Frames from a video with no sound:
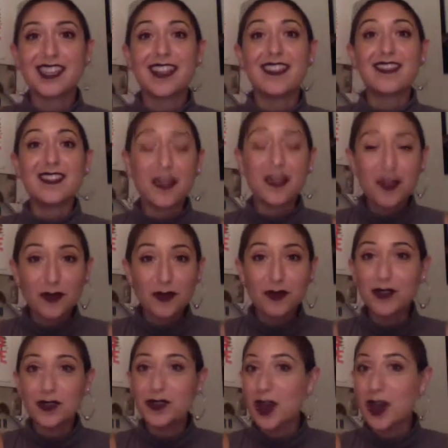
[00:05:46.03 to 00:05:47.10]
The
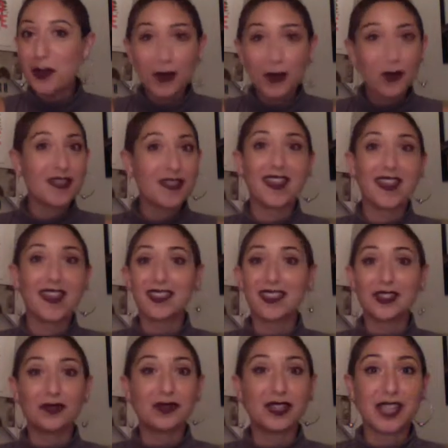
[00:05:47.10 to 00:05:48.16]
number one thing is
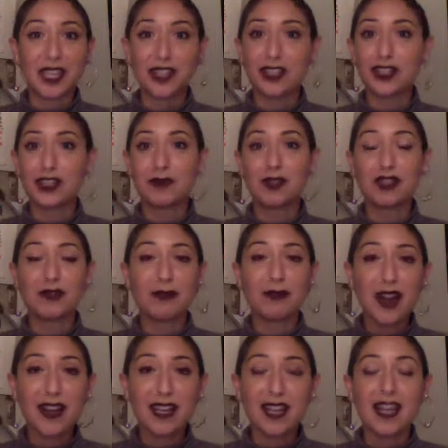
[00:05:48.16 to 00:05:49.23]
your relationship to your
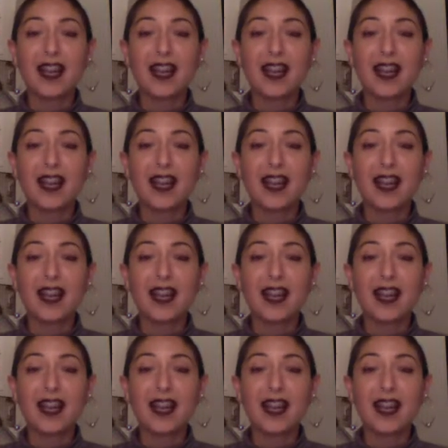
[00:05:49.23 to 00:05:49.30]
body,